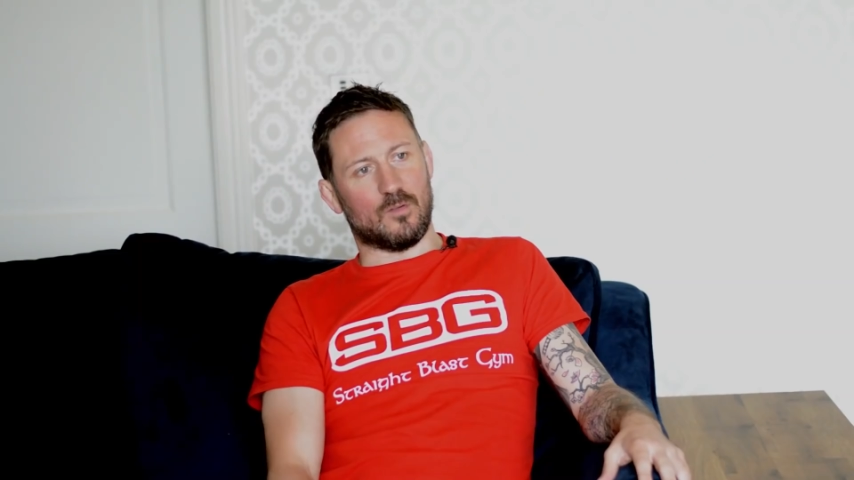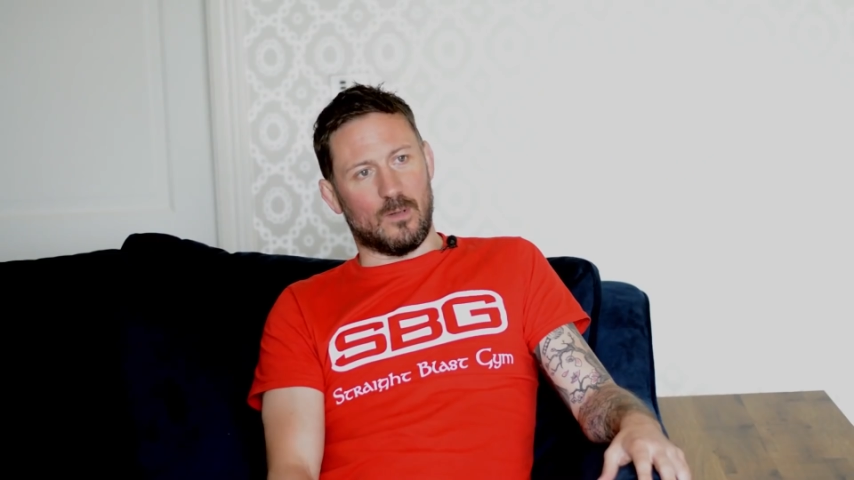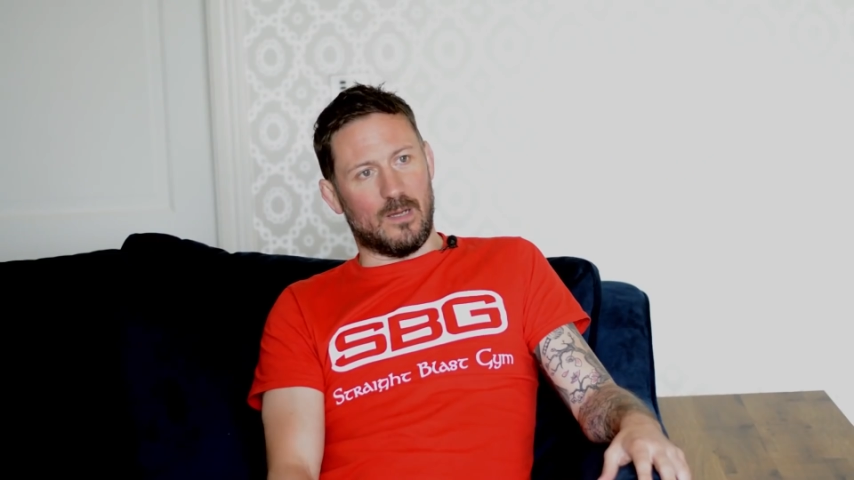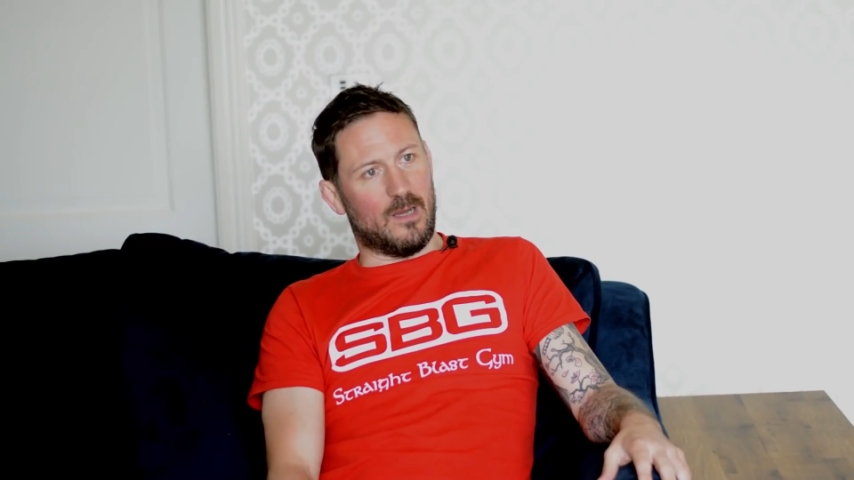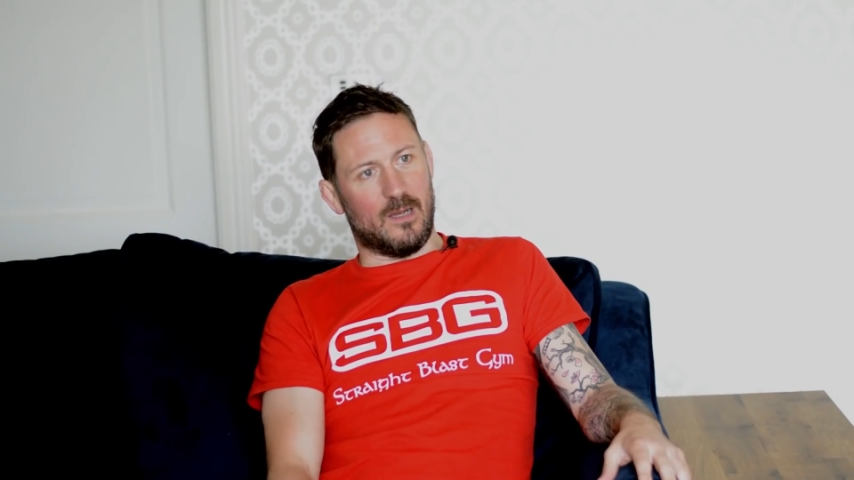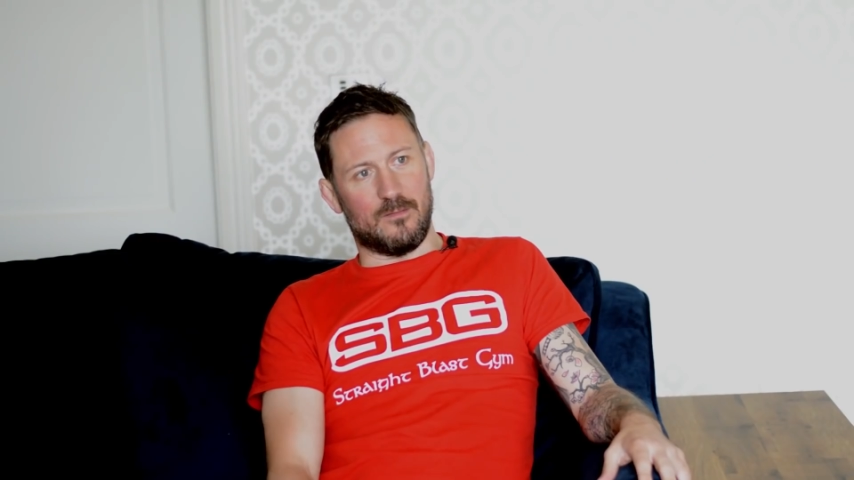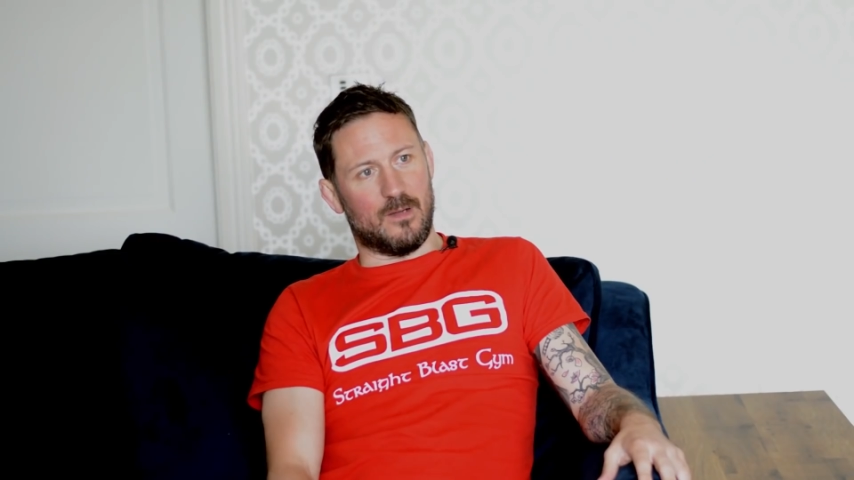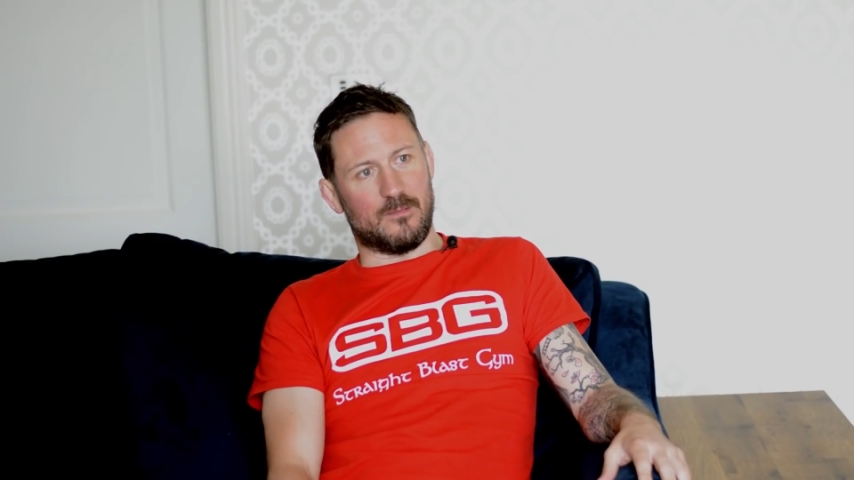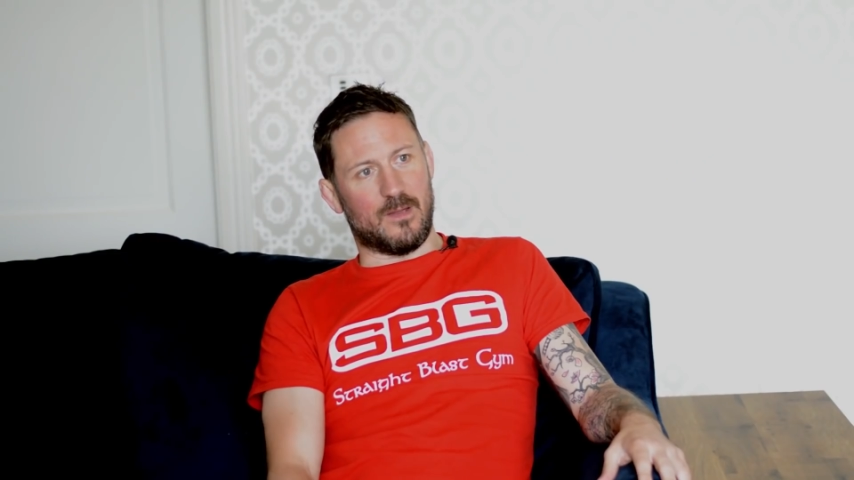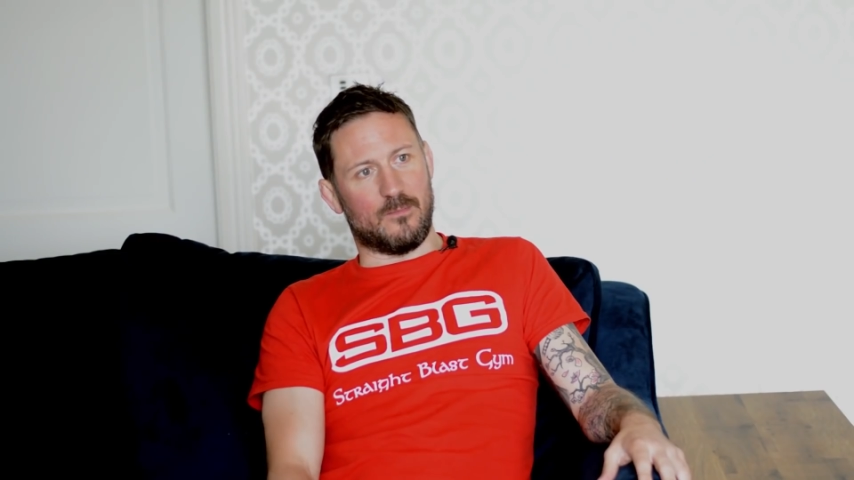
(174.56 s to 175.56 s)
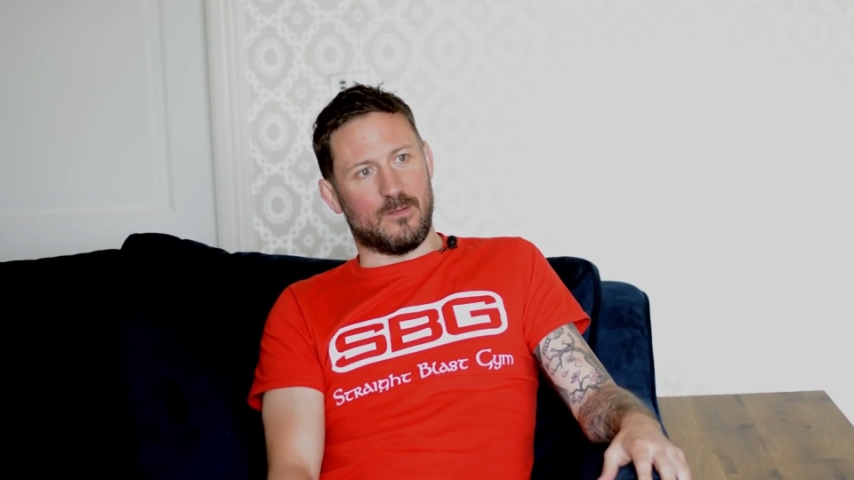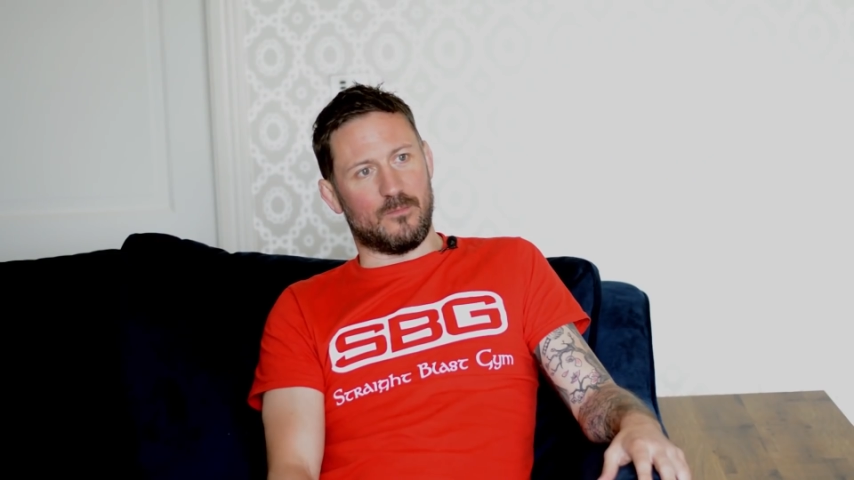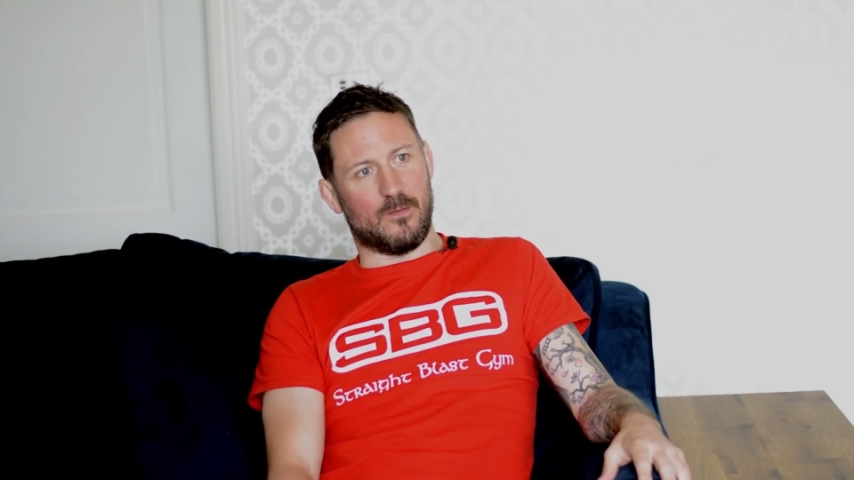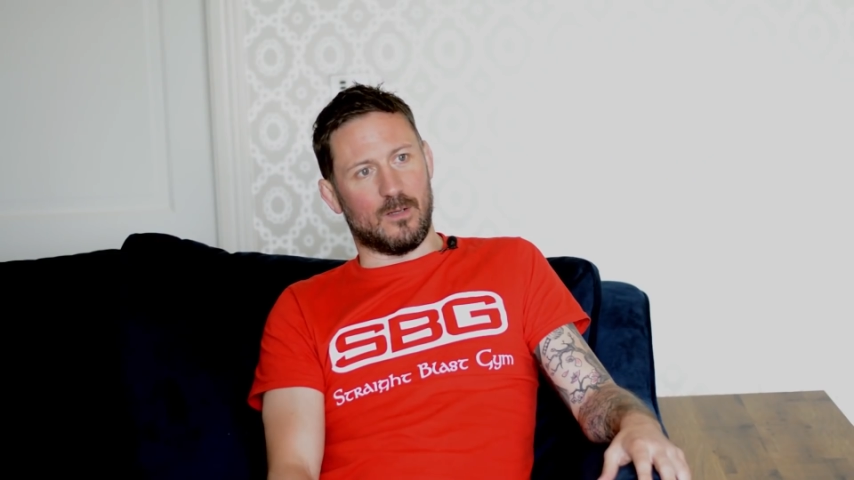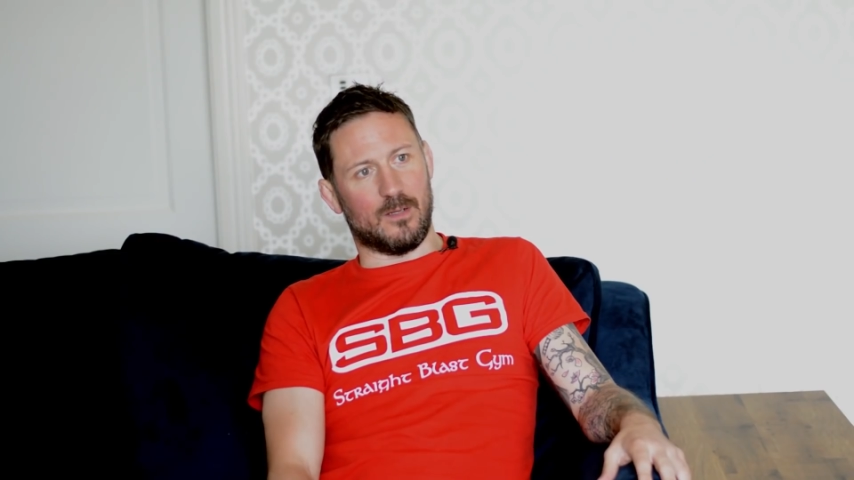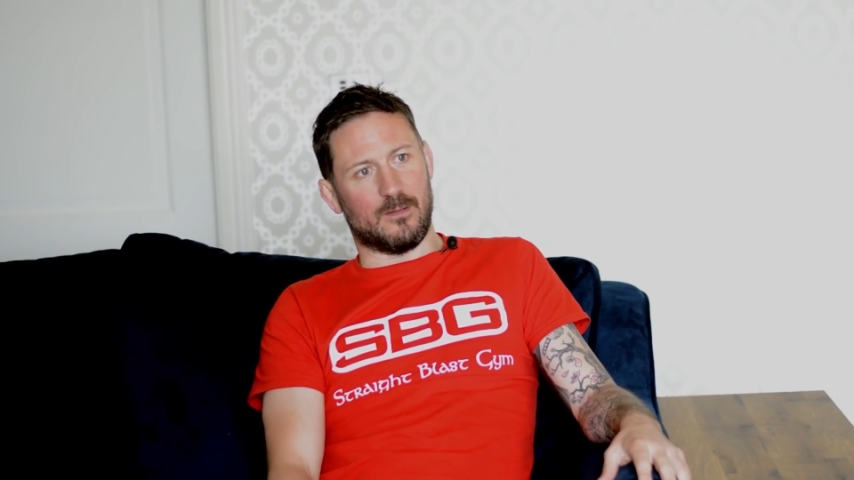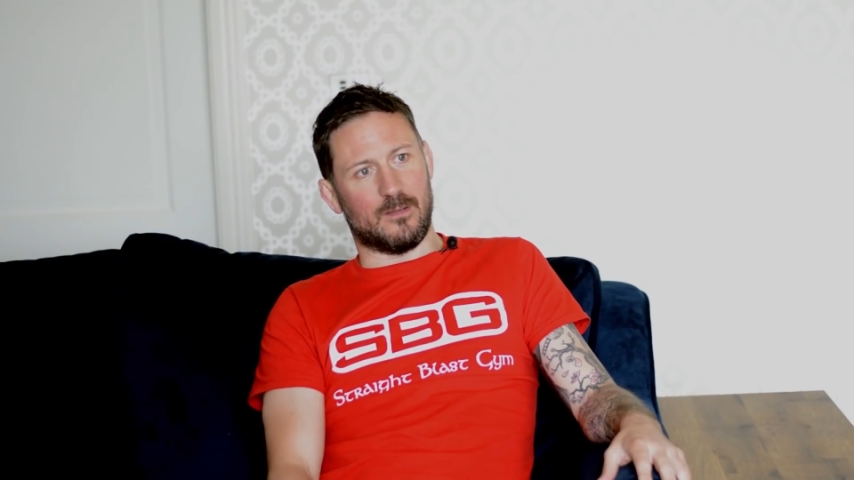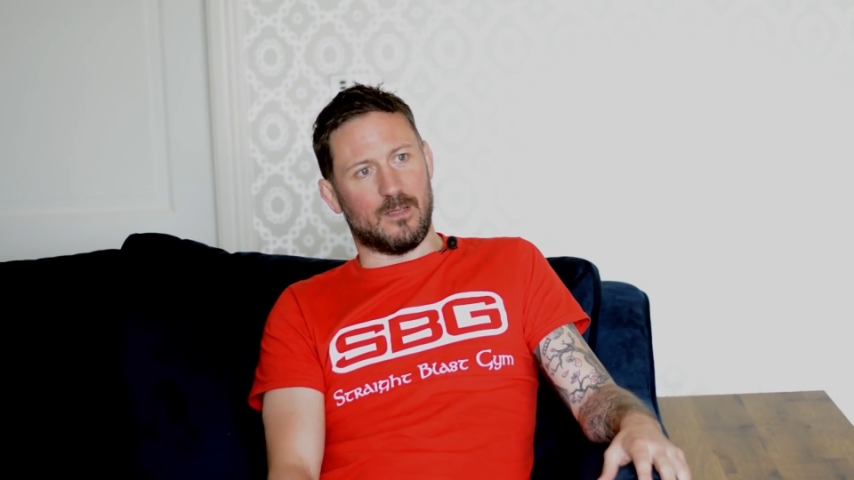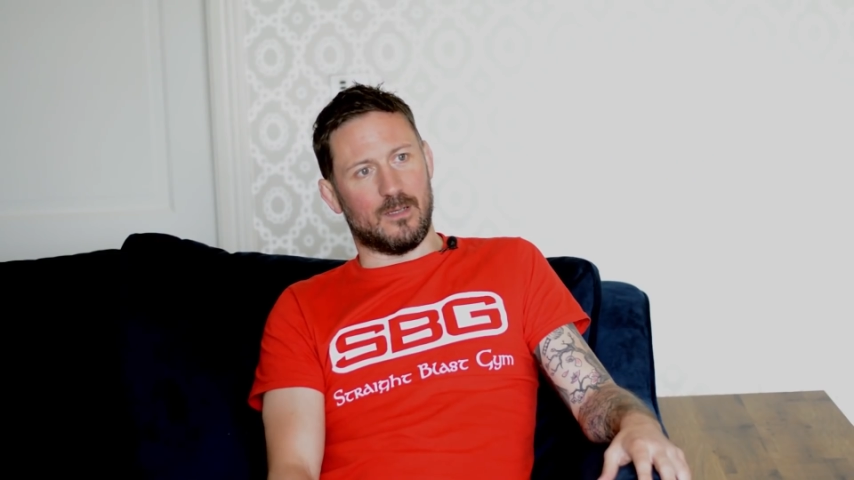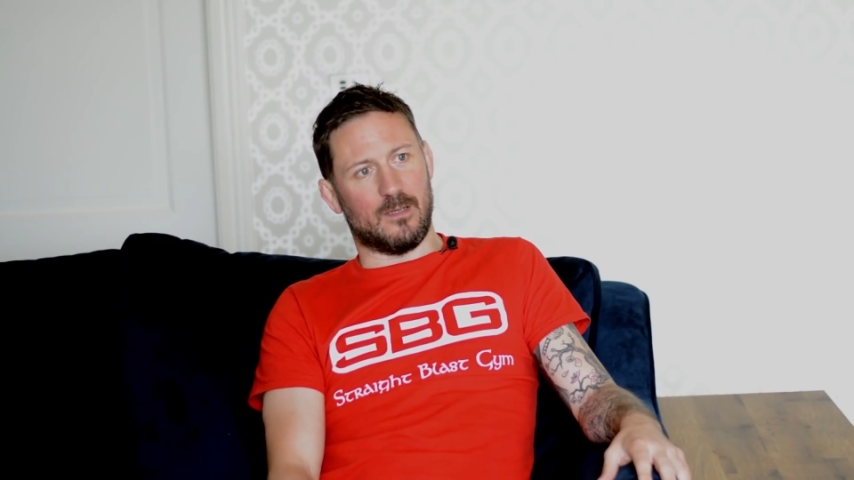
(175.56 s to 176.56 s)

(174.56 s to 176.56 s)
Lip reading: So I've definitely fallen.